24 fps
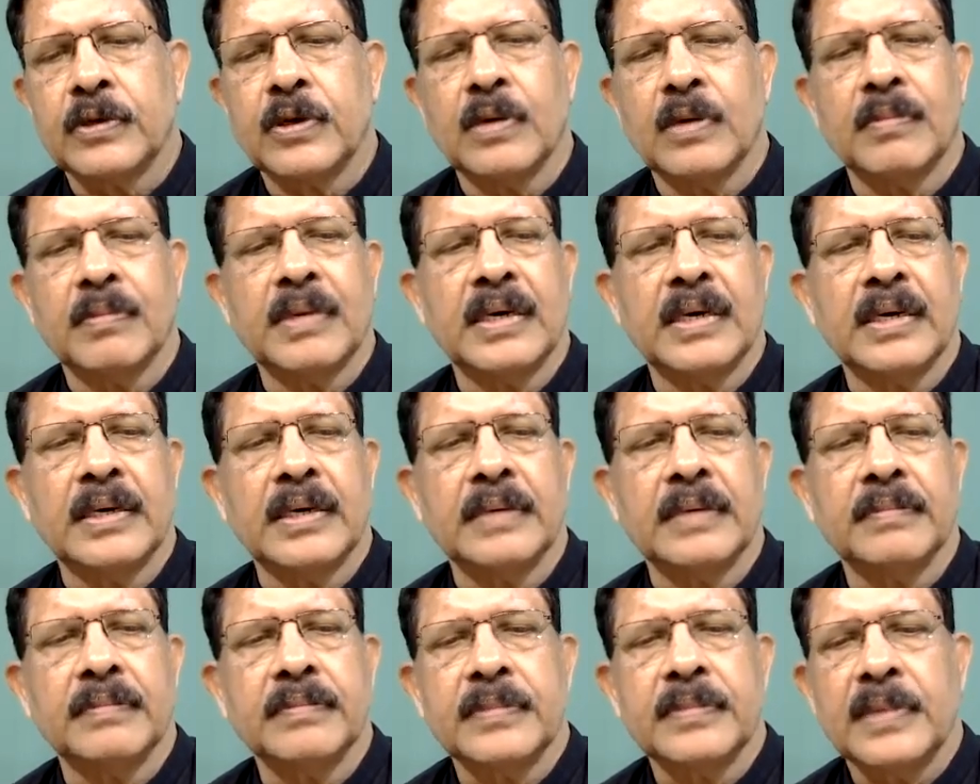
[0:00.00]

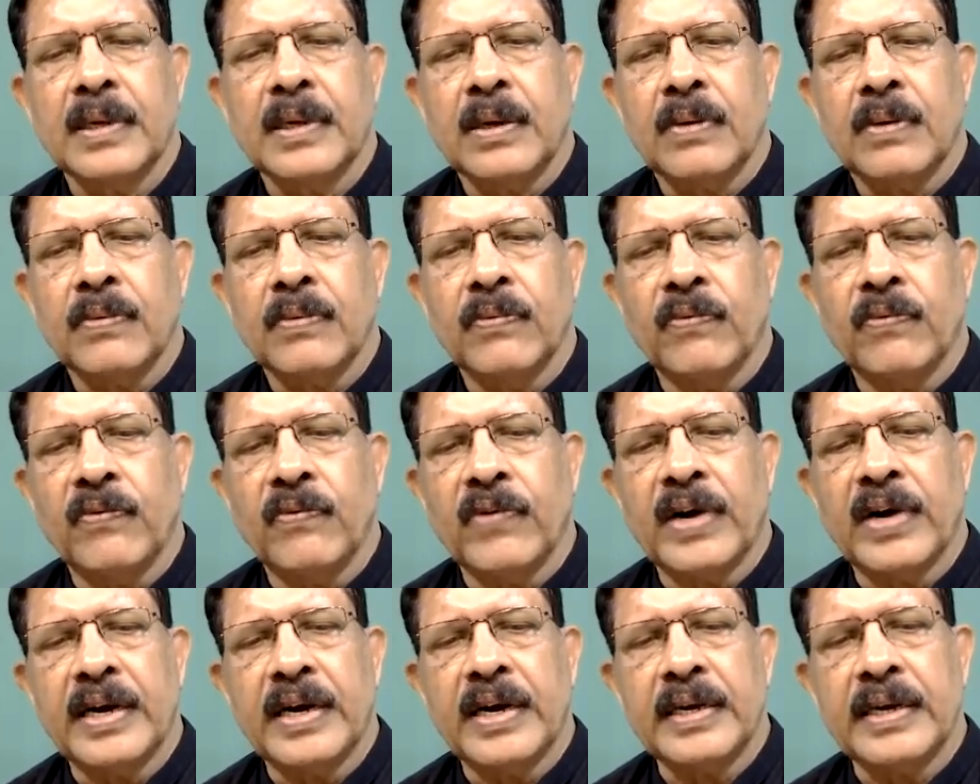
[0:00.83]
comma,
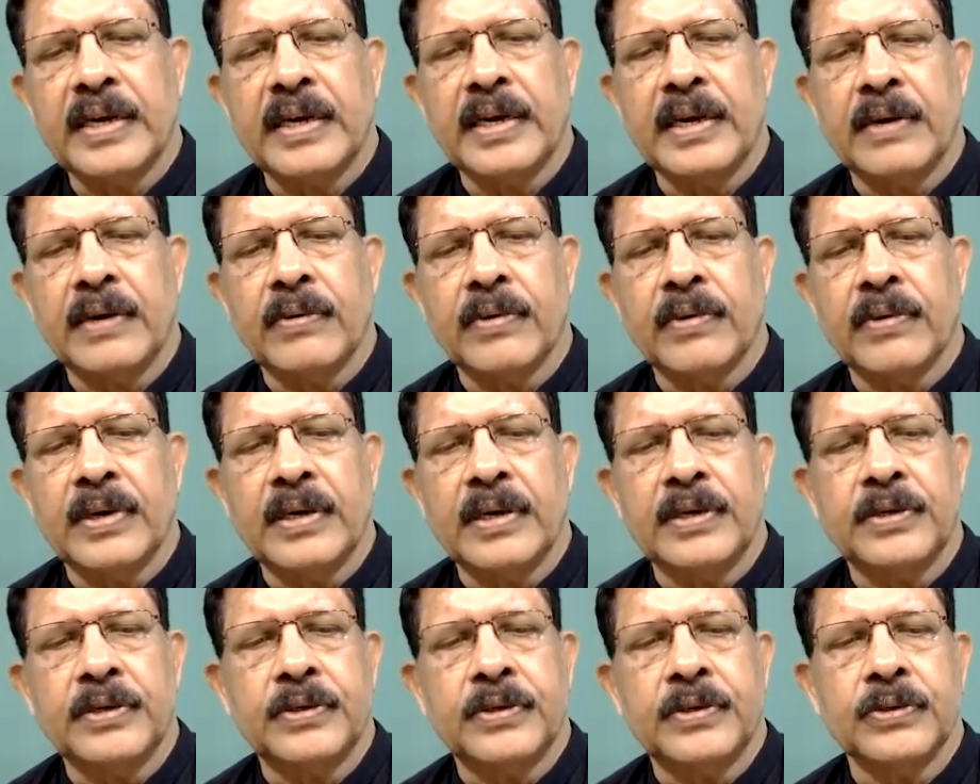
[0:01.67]
y
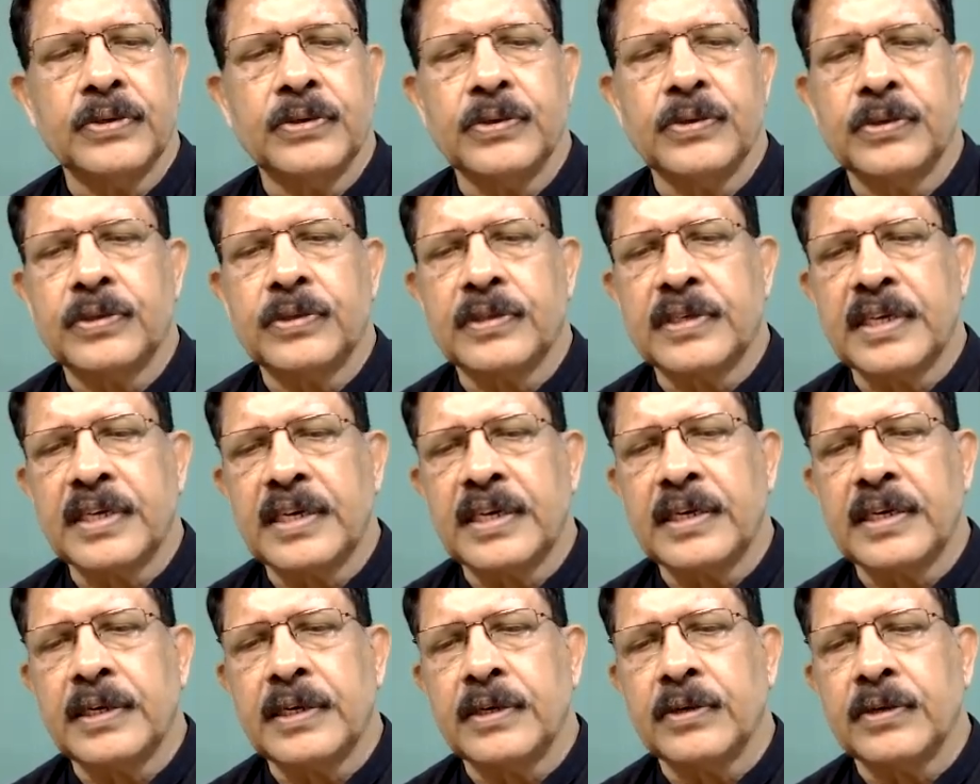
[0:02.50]
equal to
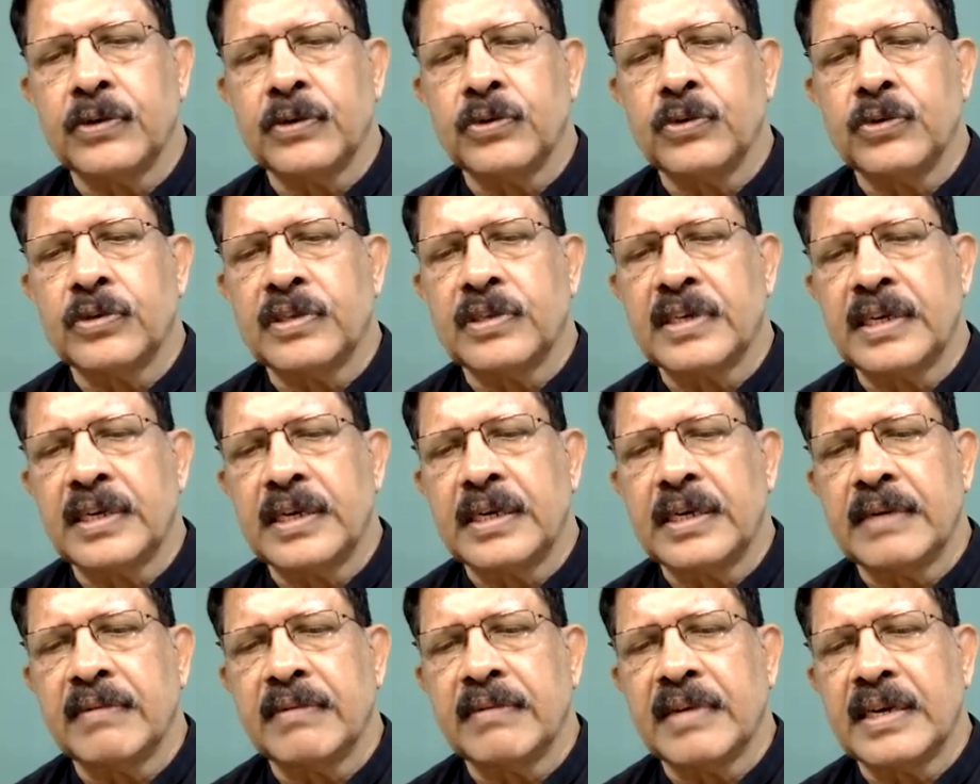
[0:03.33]
3 root
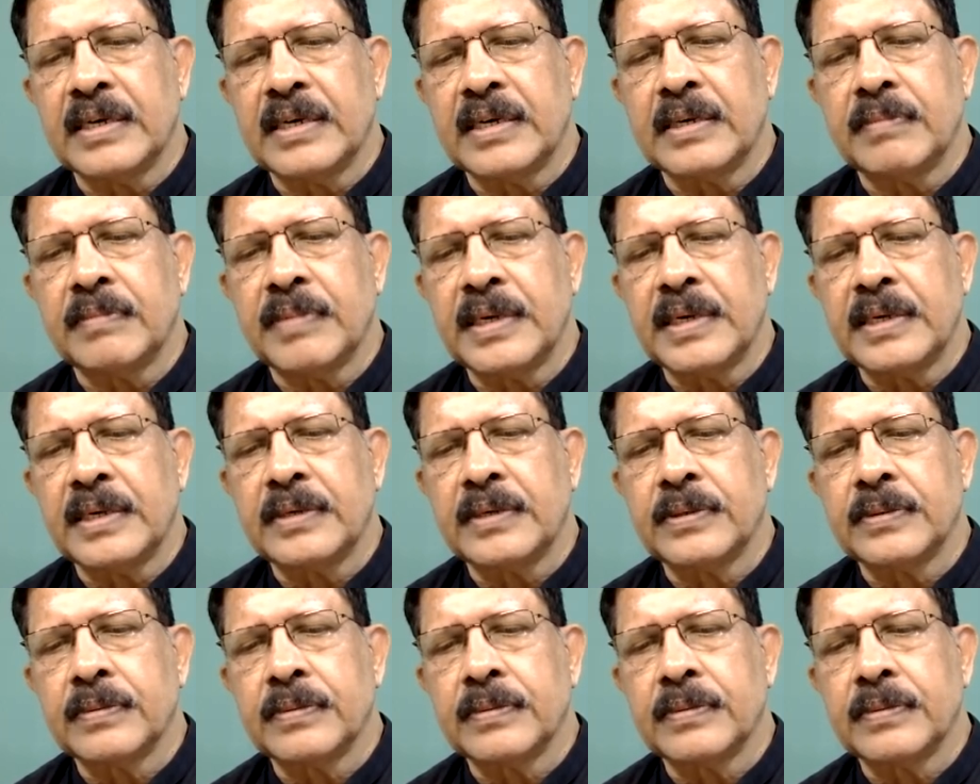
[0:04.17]
3 divided by